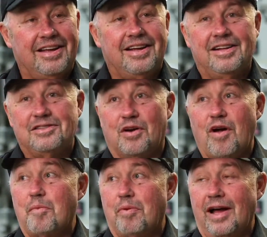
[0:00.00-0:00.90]
it's a
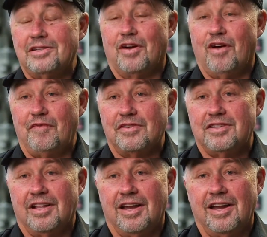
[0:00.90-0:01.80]
great place, a great
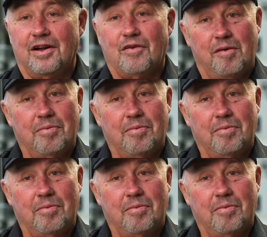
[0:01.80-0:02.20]
facility and a great